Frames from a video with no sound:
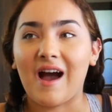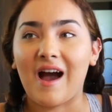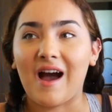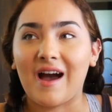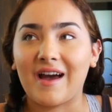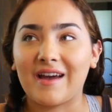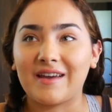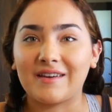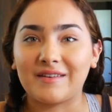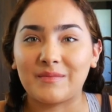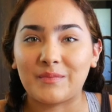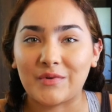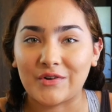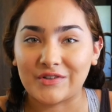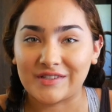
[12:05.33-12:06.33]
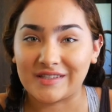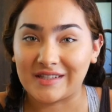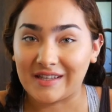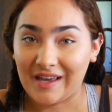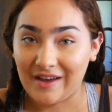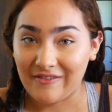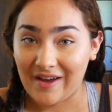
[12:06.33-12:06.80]
I
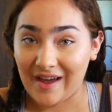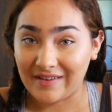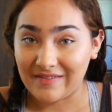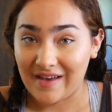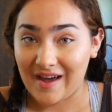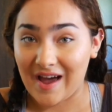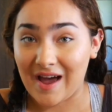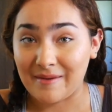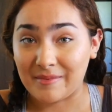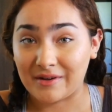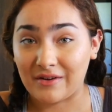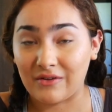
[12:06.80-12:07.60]
personally have had that happen